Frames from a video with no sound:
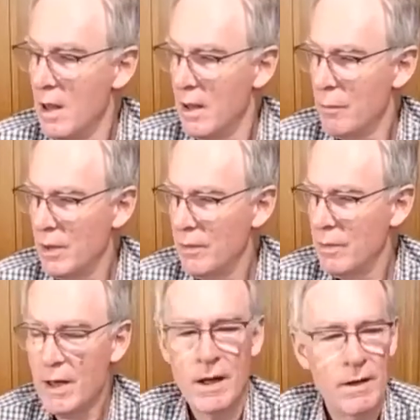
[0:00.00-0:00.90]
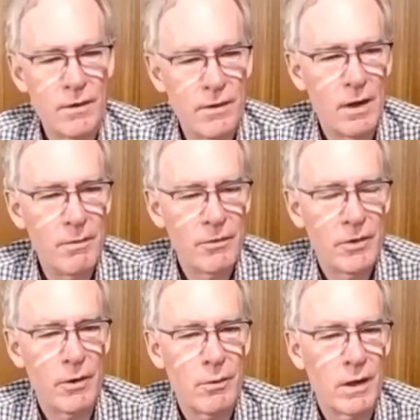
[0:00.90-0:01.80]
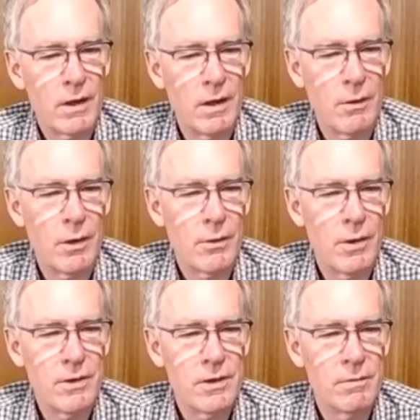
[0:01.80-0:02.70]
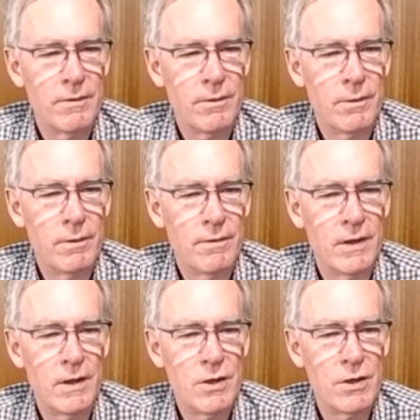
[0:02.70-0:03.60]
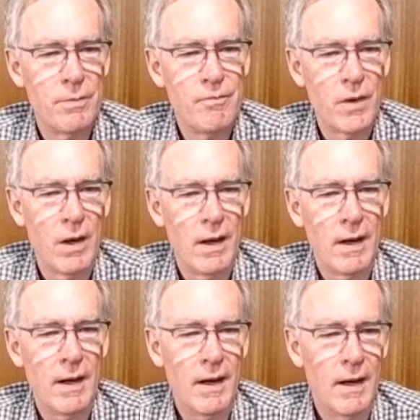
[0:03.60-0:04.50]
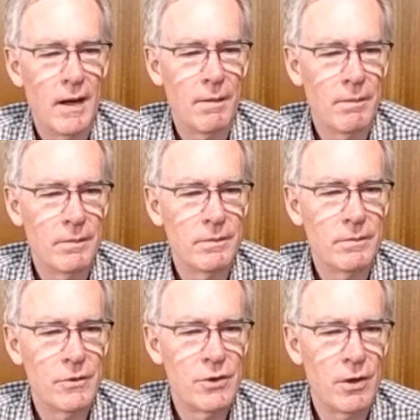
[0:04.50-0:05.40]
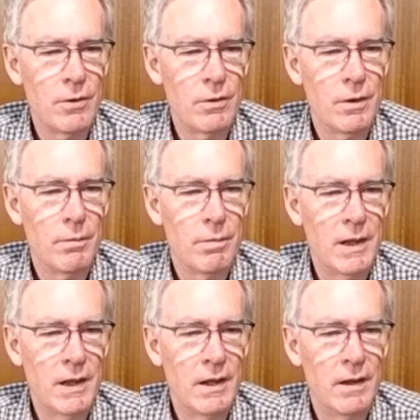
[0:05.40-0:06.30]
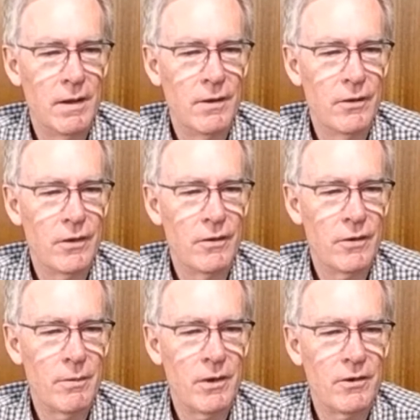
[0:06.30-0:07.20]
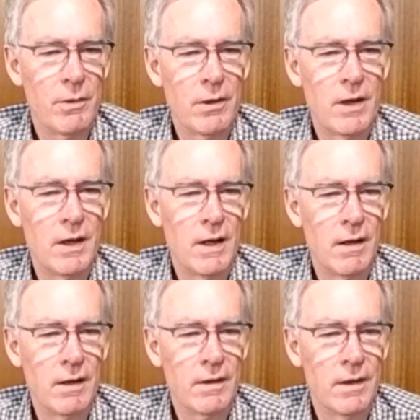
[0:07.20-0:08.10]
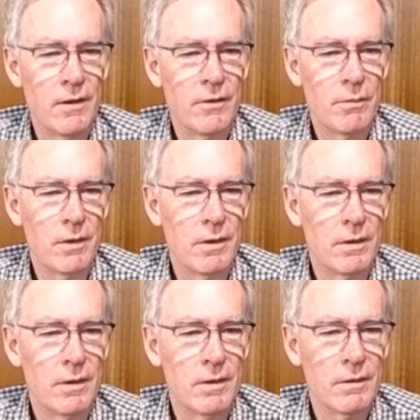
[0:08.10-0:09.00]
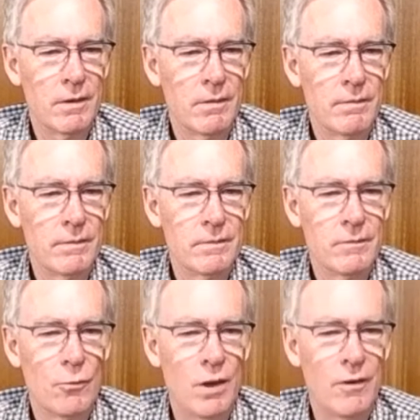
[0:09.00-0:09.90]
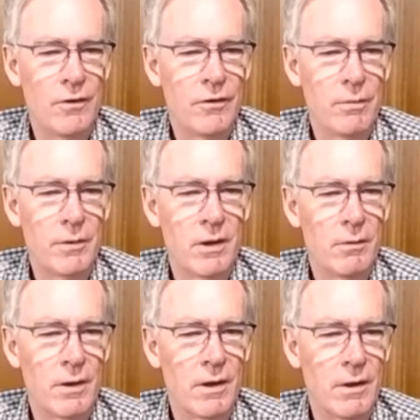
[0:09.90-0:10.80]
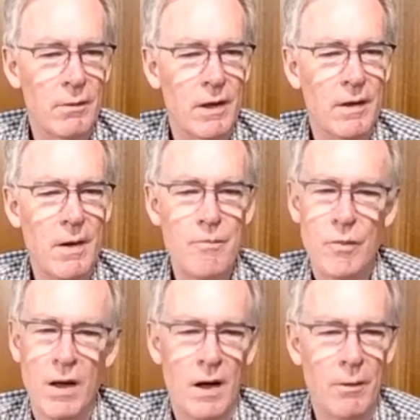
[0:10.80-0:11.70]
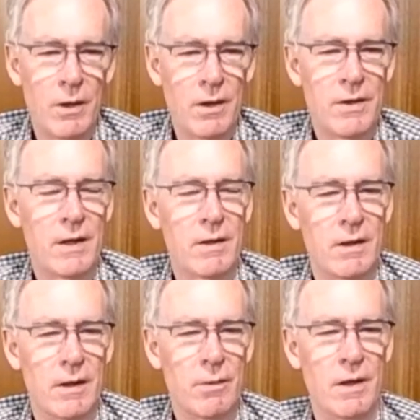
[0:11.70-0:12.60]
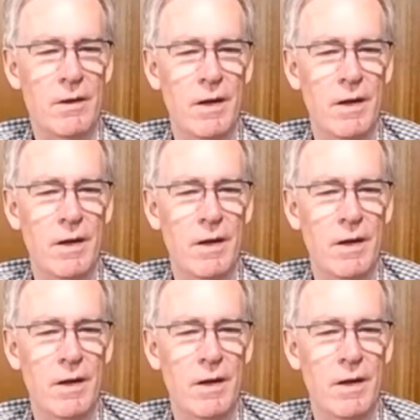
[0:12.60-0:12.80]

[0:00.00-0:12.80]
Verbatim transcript: We're running out of time, so a quick question before we finish. Joe B says something smoky character or something. Why is it something you want to go away? I won't tackle that one.